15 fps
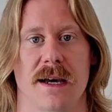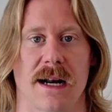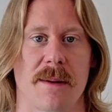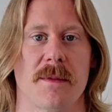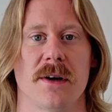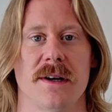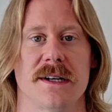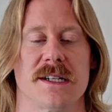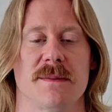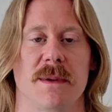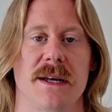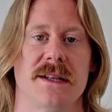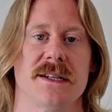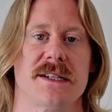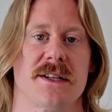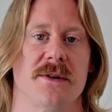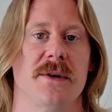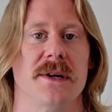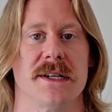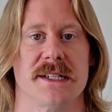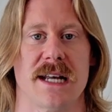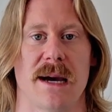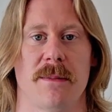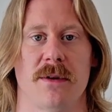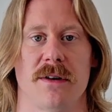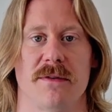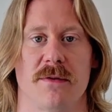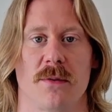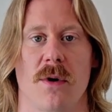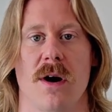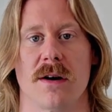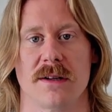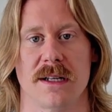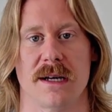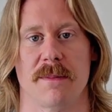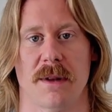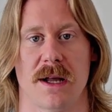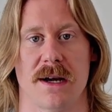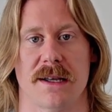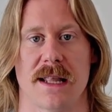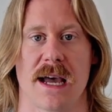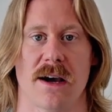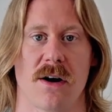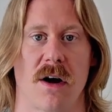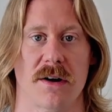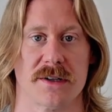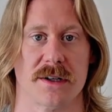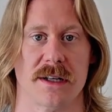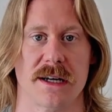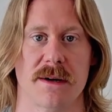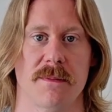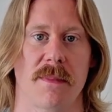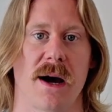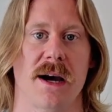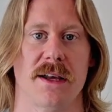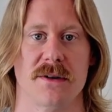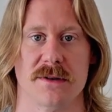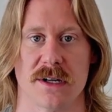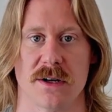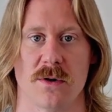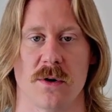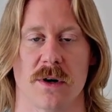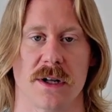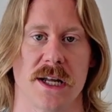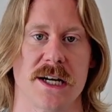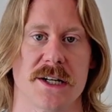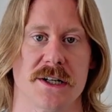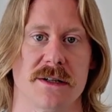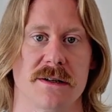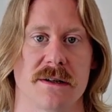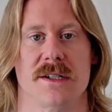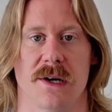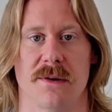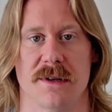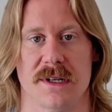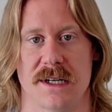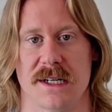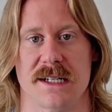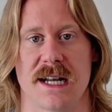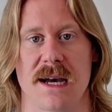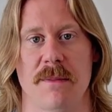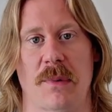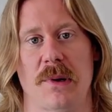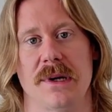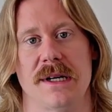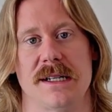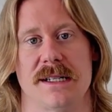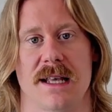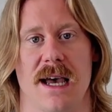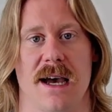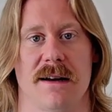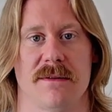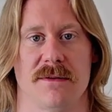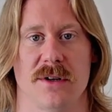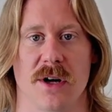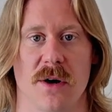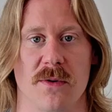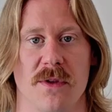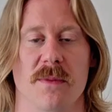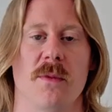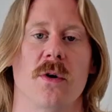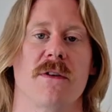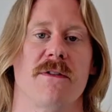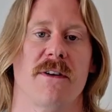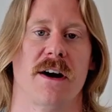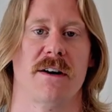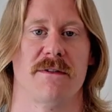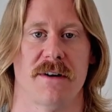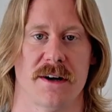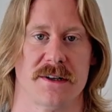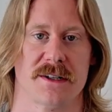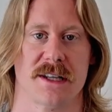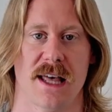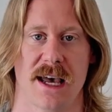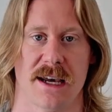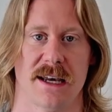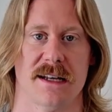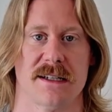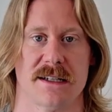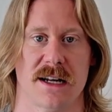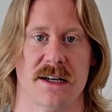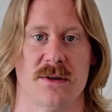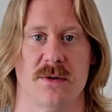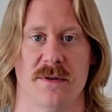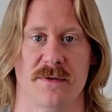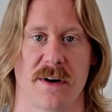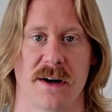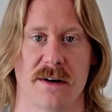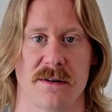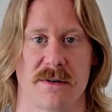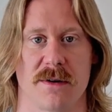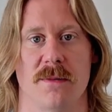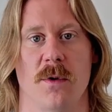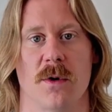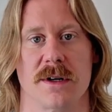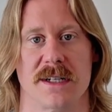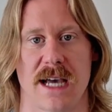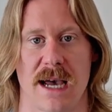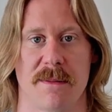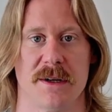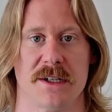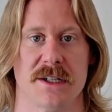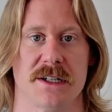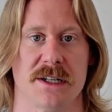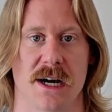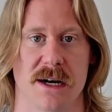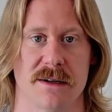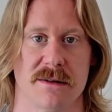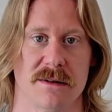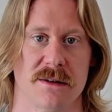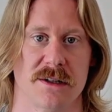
And I'm going to explain this through an example of wrongly applying that causal link by using correlation. So the example is that, the more firefighters that get sent to a fire, the more damage is done.